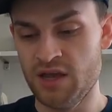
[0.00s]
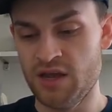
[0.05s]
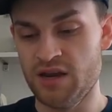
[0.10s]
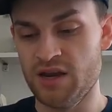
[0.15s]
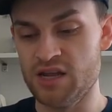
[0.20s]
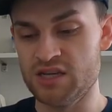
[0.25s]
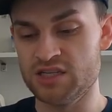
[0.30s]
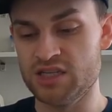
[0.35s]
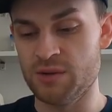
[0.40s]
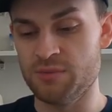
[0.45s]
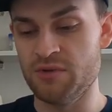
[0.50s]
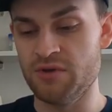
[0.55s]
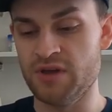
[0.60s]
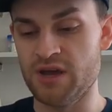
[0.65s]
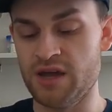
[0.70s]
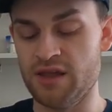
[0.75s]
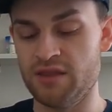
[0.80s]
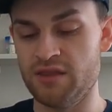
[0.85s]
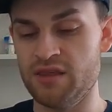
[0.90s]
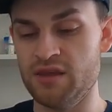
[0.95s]
Next up, you
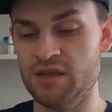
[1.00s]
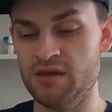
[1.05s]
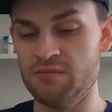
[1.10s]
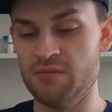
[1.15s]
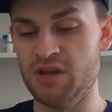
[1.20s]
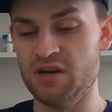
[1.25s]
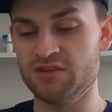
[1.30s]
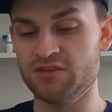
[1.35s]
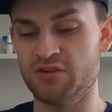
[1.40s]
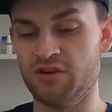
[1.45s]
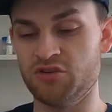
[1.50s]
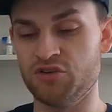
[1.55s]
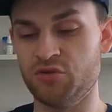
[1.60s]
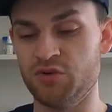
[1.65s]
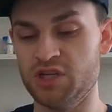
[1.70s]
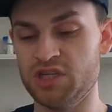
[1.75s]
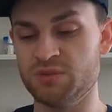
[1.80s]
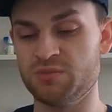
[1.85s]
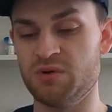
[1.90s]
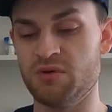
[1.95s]
got the Minnesota
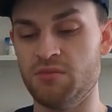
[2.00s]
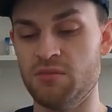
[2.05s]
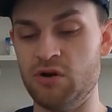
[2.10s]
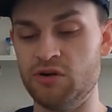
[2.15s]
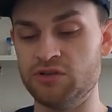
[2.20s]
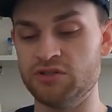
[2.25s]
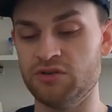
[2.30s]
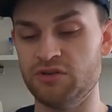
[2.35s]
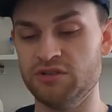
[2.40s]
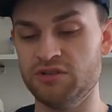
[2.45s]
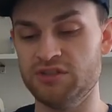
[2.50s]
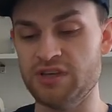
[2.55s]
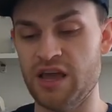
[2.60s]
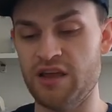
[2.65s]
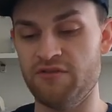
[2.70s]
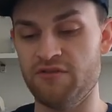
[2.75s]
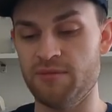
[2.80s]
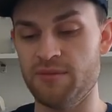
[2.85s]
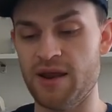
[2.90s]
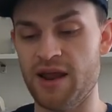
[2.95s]
Twins promotional
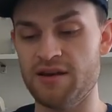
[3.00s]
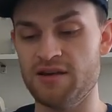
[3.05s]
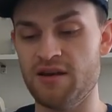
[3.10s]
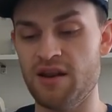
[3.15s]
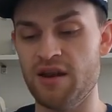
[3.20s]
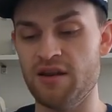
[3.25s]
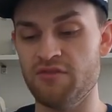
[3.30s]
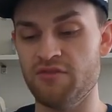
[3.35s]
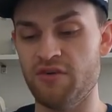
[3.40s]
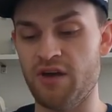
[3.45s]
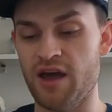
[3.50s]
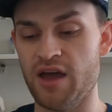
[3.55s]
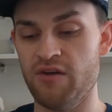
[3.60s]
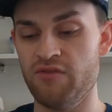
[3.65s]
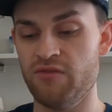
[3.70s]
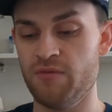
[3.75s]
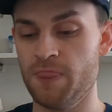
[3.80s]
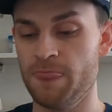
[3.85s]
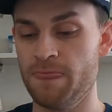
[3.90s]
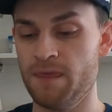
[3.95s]
set from
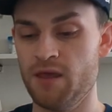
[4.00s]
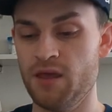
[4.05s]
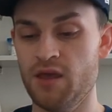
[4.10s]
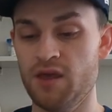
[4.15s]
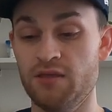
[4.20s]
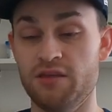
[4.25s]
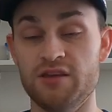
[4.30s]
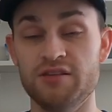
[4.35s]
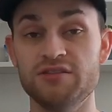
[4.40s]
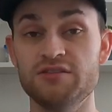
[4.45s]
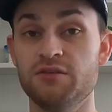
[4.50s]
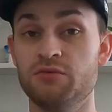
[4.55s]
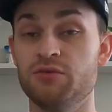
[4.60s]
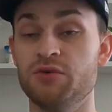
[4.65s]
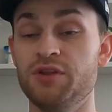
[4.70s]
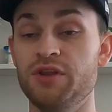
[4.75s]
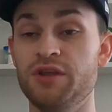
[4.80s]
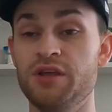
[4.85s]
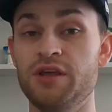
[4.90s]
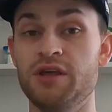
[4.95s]
1985. This is a
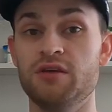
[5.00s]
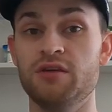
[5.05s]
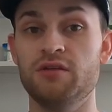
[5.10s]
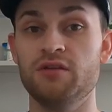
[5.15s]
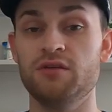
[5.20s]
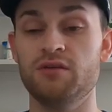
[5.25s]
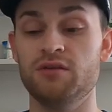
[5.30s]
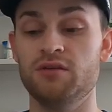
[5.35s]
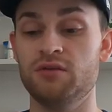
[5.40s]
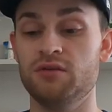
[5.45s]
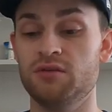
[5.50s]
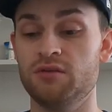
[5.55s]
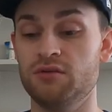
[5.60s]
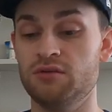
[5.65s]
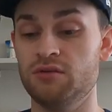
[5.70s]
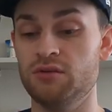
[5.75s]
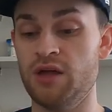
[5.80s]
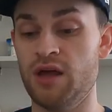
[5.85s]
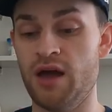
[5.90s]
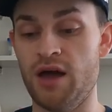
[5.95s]
really
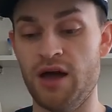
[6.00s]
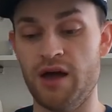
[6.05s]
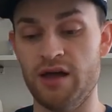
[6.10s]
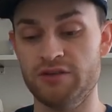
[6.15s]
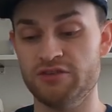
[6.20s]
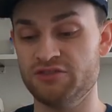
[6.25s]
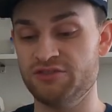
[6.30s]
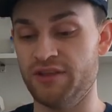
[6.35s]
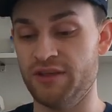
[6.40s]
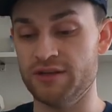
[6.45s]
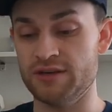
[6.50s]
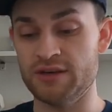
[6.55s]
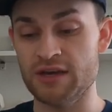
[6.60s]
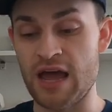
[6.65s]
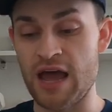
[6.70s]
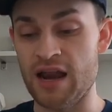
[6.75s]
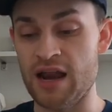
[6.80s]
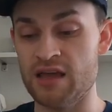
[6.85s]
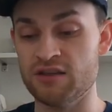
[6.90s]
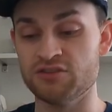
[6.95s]
like
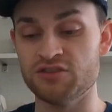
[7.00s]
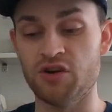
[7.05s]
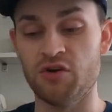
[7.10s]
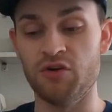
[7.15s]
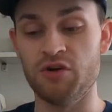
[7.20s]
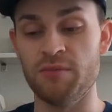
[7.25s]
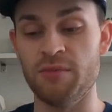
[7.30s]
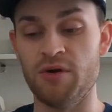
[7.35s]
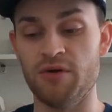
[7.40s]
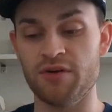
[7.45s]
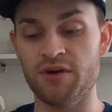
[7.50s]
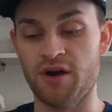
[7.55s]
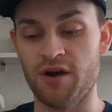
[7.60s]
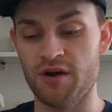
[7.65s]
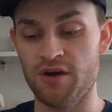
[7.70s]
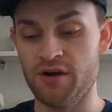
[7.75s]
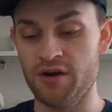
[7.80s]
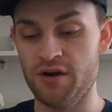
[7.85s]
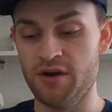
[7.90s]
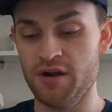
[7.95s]
not as known about
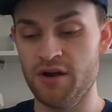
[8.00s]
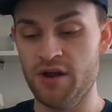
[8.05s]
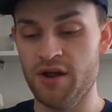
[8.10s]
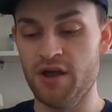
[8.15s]
card